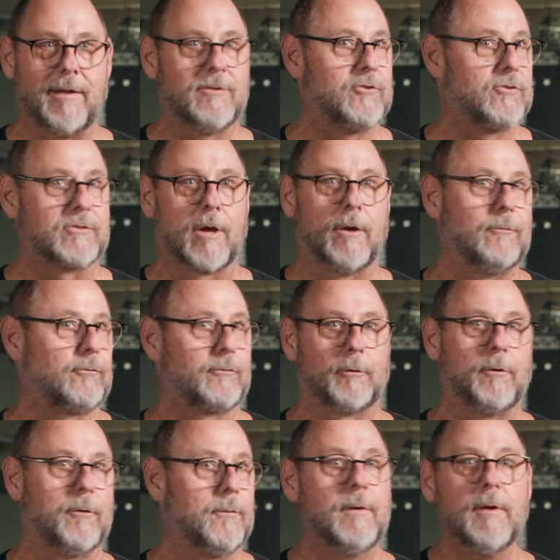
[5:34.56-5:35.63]
it just goes
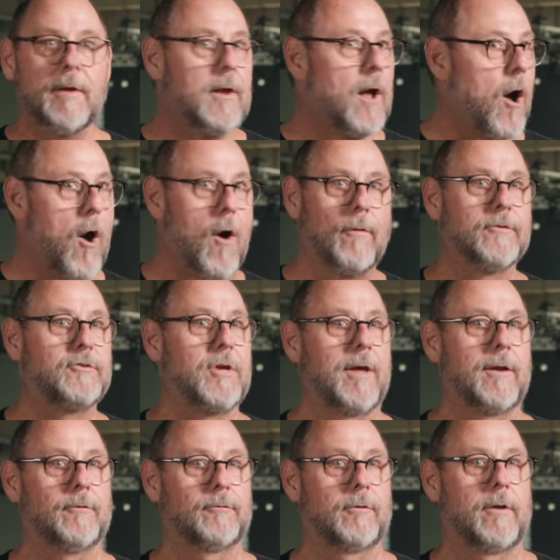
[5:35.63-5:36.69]
through all the
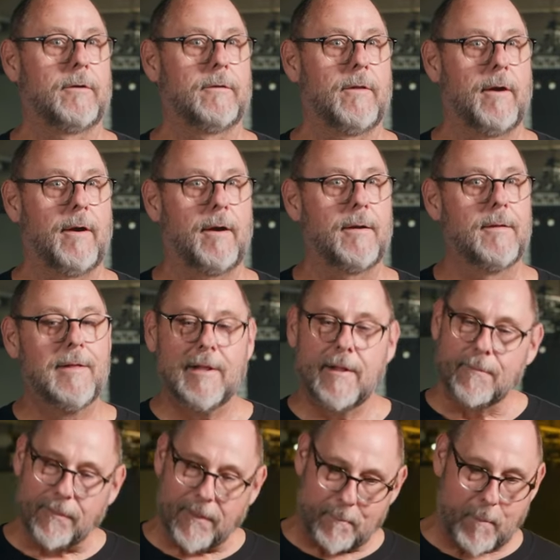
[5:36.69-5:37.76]
channels that are there.
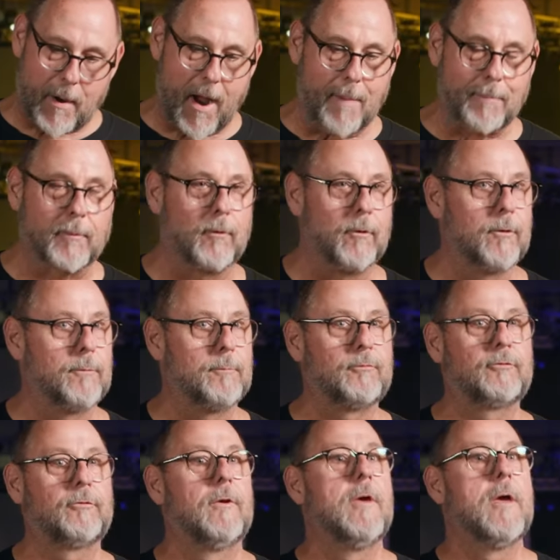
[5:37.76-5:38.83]
The pop
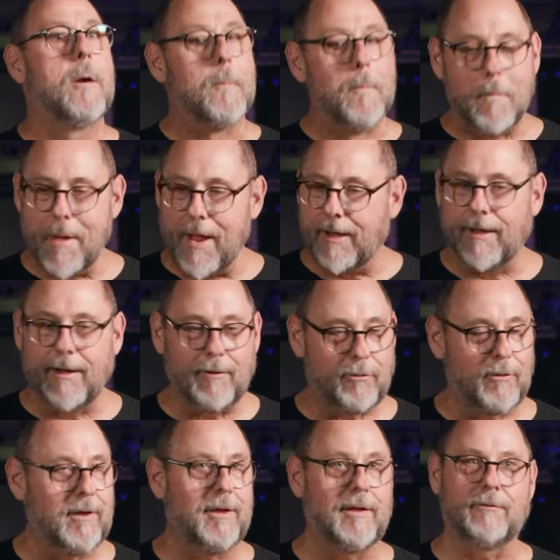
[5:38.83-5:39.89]
groups, making
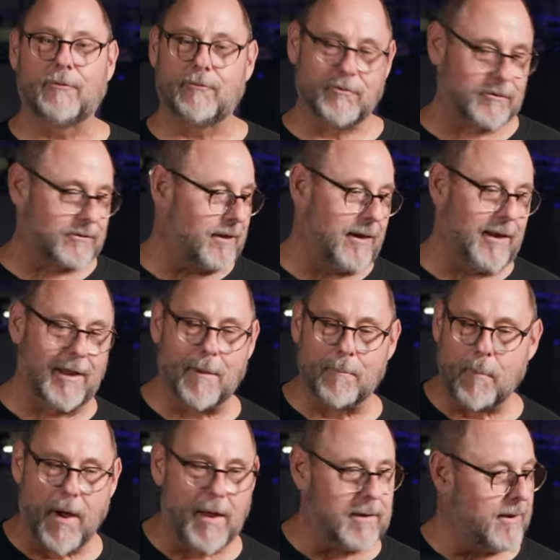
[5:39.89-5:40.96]
things, just hitting a
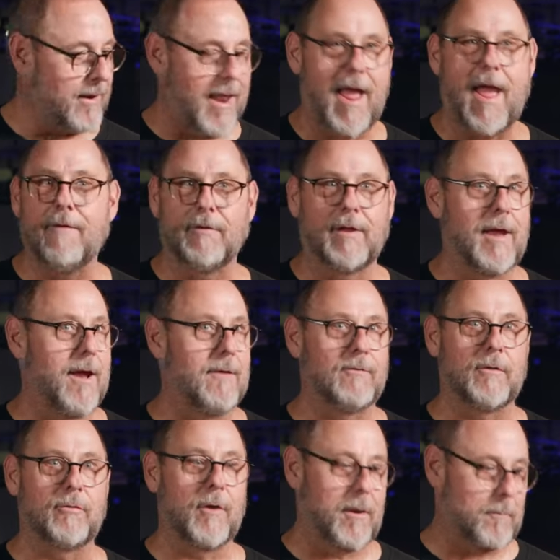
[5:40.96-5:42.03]
button and having
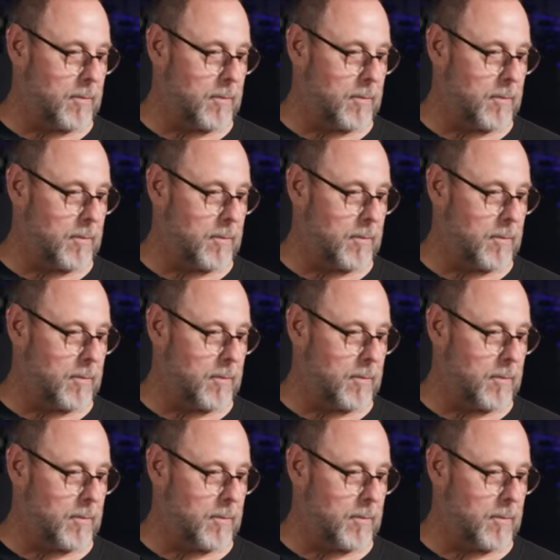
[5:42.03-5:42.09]
everything